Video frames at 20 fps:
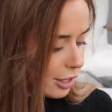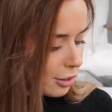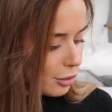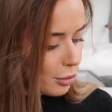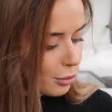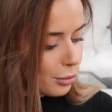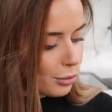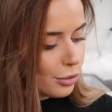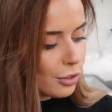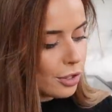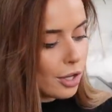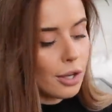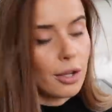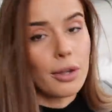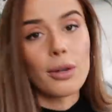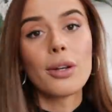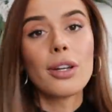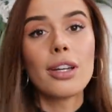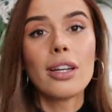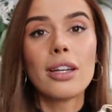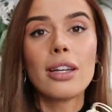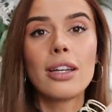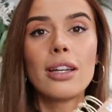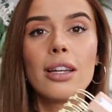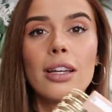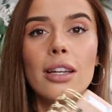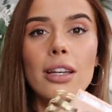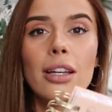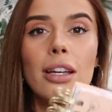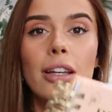I also i
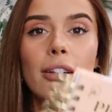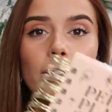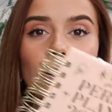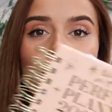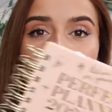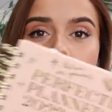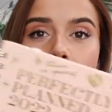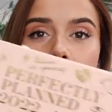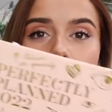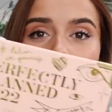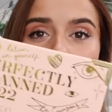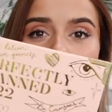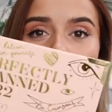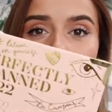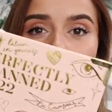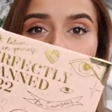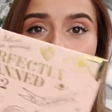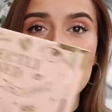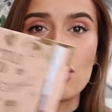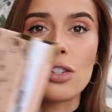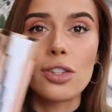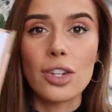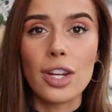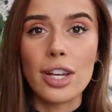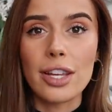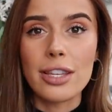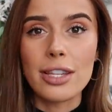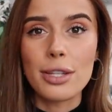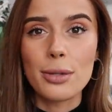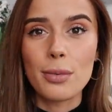have got a new journal this
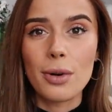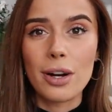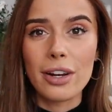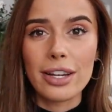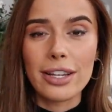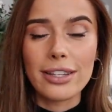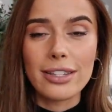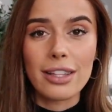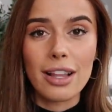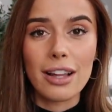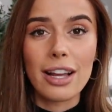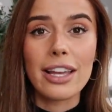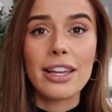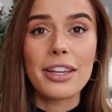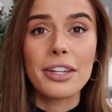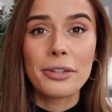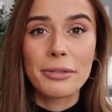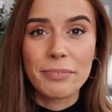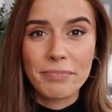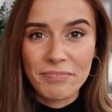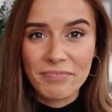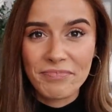year. This one is like